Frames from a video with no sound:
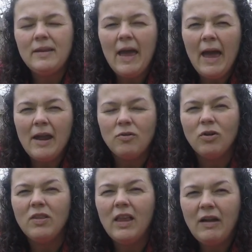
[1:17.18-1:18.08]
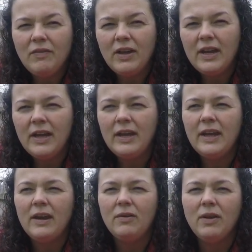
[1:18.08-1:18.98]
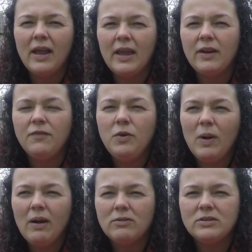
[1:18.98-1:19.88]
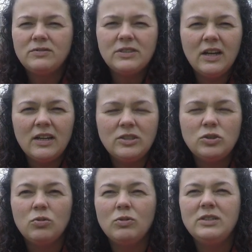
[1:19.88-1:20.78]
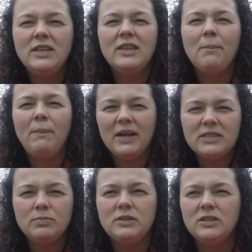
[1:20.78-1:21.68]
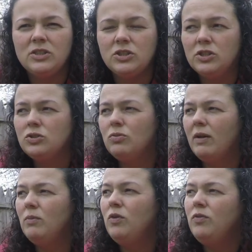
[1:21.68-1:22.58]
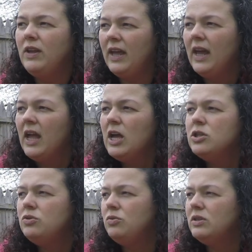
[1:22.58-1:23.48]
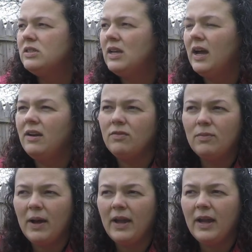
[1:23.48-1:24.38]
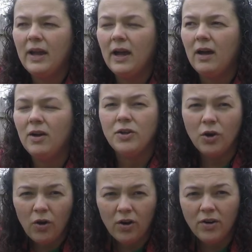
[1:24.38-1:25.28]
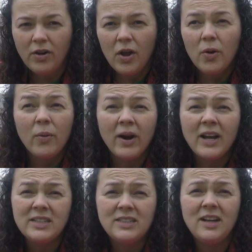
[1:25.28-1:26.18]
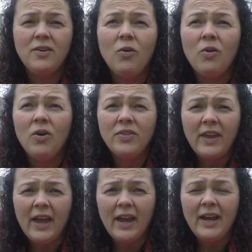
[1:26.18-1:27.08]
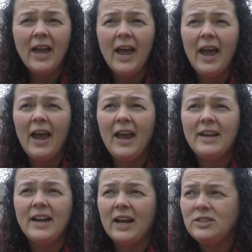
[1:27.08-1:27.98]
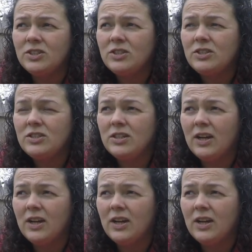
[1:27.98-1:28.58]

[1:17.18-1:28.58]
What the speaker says: 10 or 11, and it would get like a few hours of sun, so it wasn't in the best position. So I moved it to the side of my yard where it gets sun all day, and I just